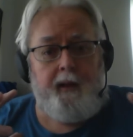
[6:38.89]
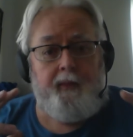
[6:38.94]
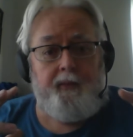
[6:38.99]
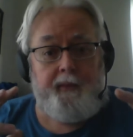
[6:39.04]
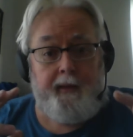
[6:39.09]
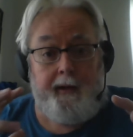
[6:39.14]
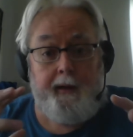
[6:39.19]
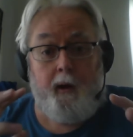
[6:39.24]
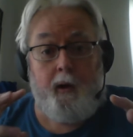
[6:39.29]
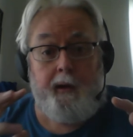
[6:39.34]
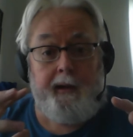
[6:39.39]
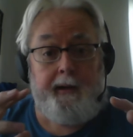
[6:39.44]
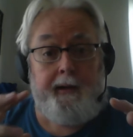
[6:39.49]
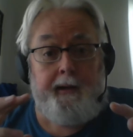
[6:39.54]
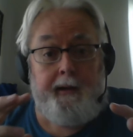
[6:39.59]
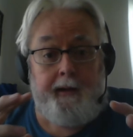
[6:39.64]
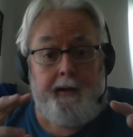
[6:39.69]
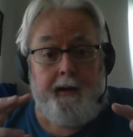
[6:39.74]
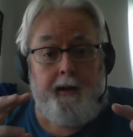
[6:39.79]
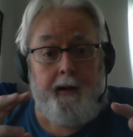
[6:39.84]
They are
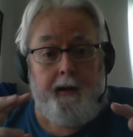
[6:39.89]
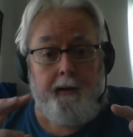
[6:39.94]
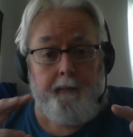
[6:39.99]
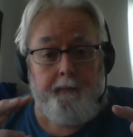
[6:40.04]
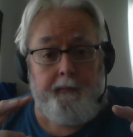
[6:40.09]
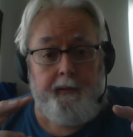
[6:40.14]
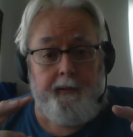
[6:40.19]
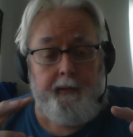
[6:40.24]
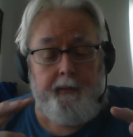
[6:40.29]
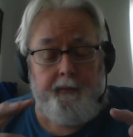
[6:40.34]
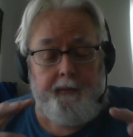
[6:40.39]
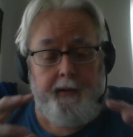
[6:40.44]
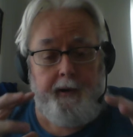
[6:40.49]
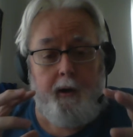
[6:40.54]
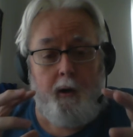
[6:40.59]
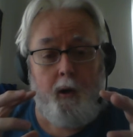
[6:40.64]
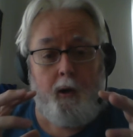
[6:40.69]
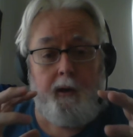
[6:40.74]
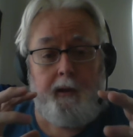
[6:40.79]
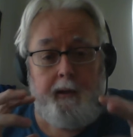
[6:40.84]
heating up. They
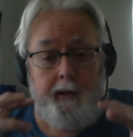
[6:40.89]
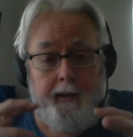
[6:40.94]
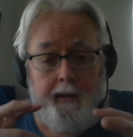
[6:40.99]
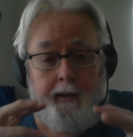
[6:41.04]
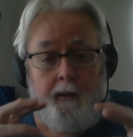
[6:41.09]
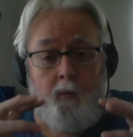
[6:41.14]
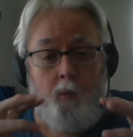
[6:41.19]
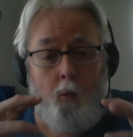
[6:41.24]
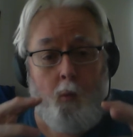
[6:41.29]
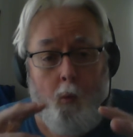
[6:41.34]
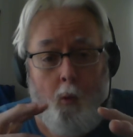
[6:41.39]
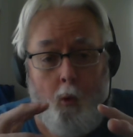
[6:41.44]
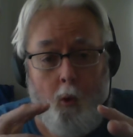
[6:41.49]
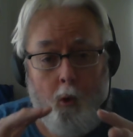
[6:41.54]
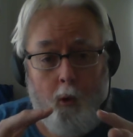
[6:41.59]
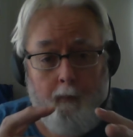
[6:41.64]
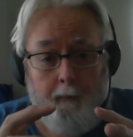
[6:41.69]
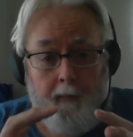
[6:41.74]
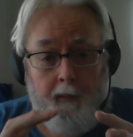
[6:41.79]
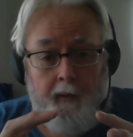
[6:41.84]
are getting
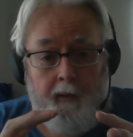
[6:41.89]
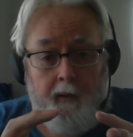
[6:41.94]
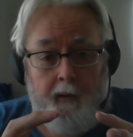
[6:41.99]
warm.